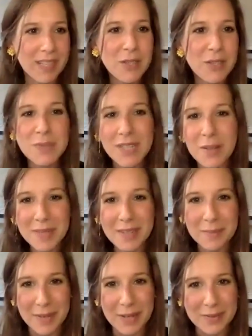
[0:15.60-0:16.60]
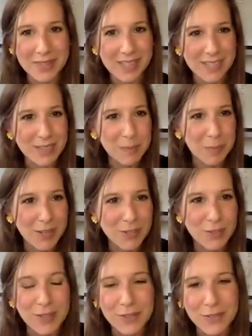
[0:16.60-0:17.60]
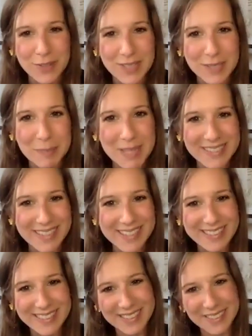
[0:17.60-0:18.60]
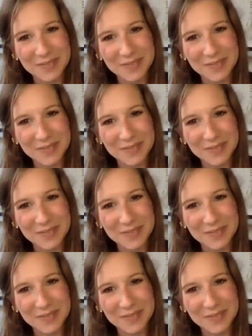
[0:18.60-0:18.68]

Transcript: Can you tell me about the inspiration for these pieces?